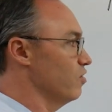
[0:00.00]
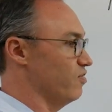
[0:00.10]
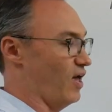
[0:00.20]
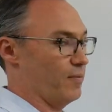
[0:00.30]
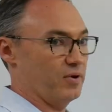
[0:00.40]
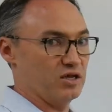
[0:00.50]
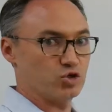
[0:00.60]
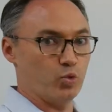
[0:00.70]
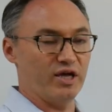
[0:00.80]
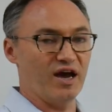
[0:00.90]
that
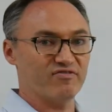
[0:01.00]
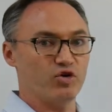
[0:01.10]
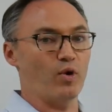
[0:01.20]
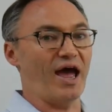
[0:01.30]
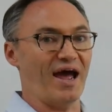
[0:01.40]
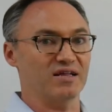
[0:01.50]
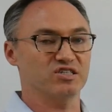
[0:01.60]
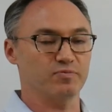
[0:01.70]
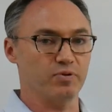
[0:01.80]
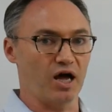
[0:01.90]
means we have to add
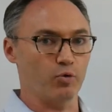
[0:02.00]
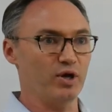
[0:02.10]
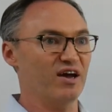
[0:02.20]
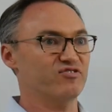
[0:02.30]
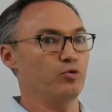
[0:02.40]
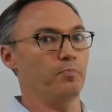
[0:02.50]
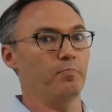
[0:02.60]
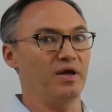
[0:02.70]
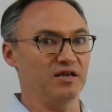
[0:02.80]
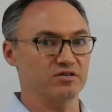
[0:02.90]
supply. We have to
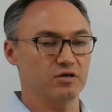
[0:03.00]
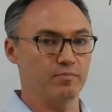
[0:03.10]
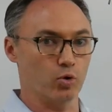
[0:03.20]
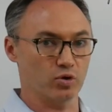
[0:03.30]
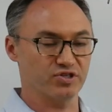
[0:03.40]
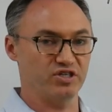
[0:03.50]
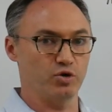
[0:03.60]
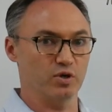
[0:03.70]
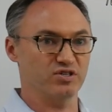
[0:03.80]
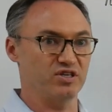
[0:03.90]
mint more
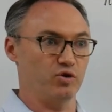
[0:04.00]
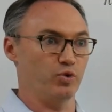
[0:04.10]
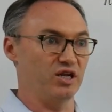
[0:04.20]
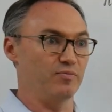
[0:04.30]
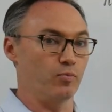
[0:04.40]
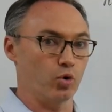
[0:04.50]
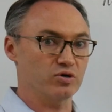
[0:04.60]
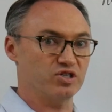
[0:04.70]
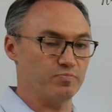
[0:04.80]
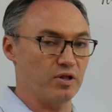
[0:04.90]
CUSD. We need more
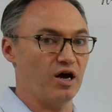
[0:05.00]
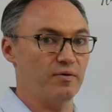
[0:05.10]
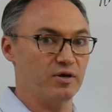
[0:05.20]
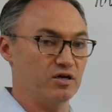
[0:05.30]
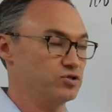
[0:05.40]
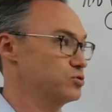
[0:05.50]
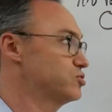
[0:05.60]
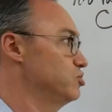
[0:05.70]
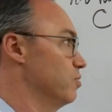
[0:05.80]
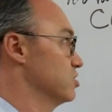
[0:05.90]
supply because
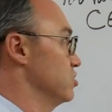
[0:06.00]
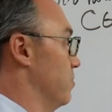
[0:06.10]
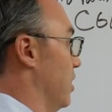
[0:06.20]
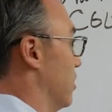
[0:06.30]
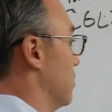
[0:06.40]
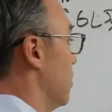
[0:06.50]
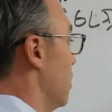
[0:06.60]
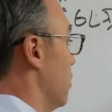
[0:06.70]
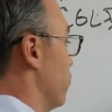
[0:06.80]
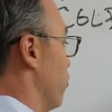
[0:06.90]
there's too much demand.
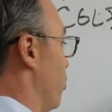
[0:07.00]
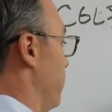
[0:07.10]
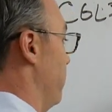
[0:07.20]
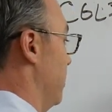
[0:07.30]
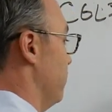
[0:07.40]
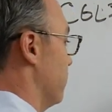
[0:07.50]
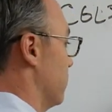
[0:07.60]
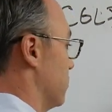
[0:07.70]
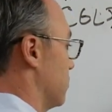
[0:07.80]
So we mint